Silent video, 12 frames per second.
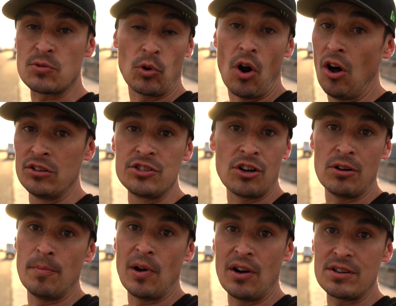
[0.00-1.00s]
were all
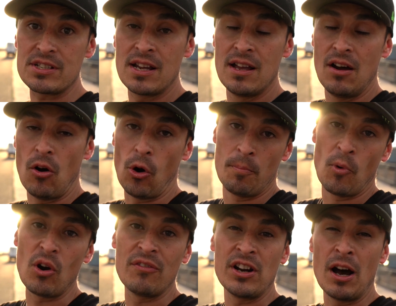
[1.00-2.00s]
dirt bars or
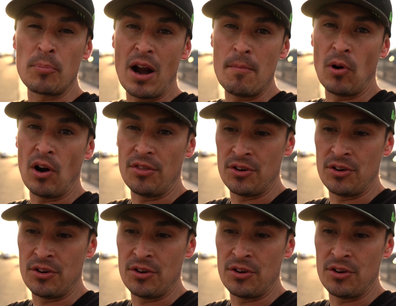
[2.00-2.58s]
more of an upright bar.